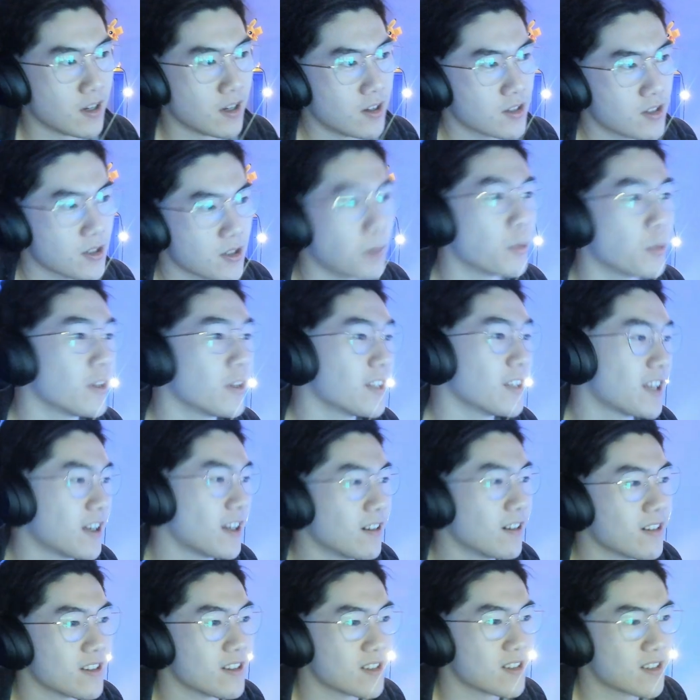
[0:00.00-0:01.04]
So I'm really
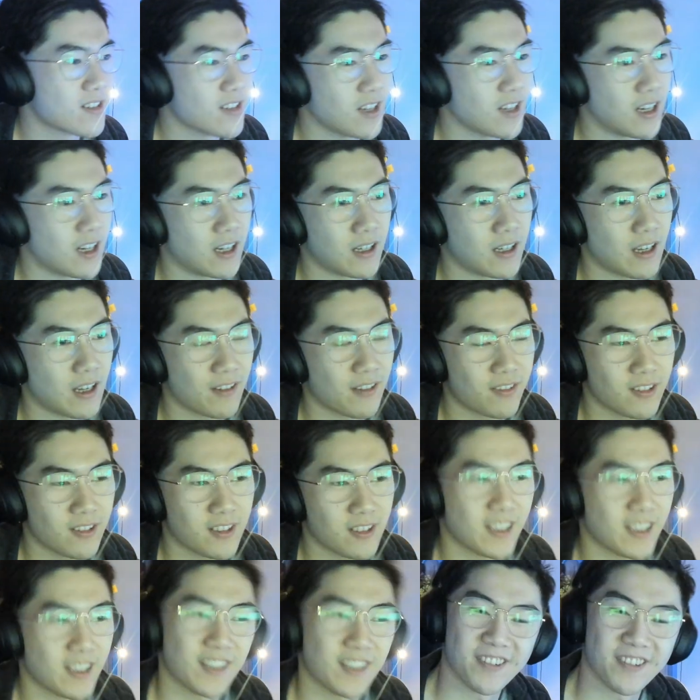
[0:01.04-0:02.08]
curious. I feel like I
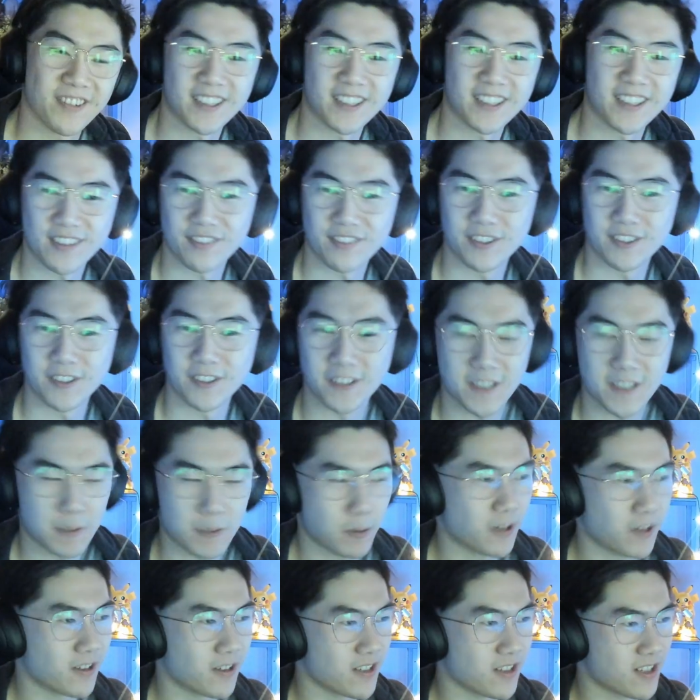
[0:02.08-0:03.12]
didn't really get the full
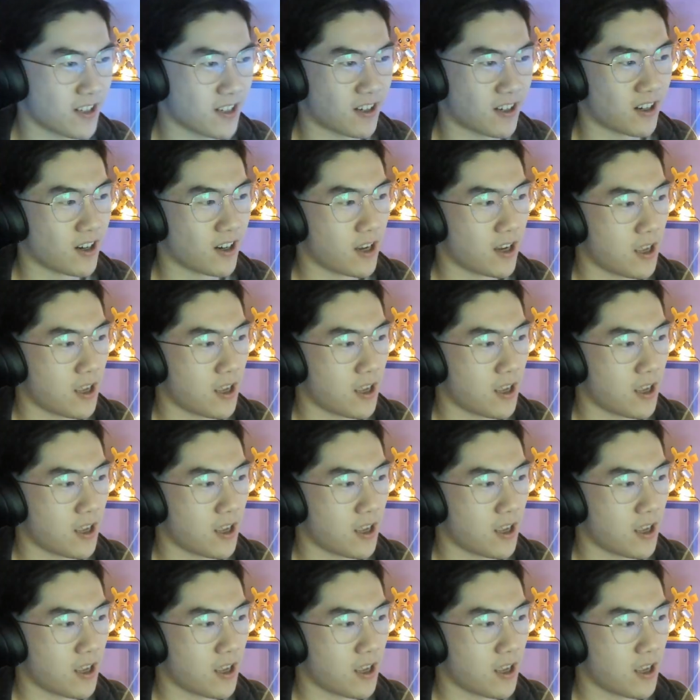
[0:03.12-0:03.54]
experience there.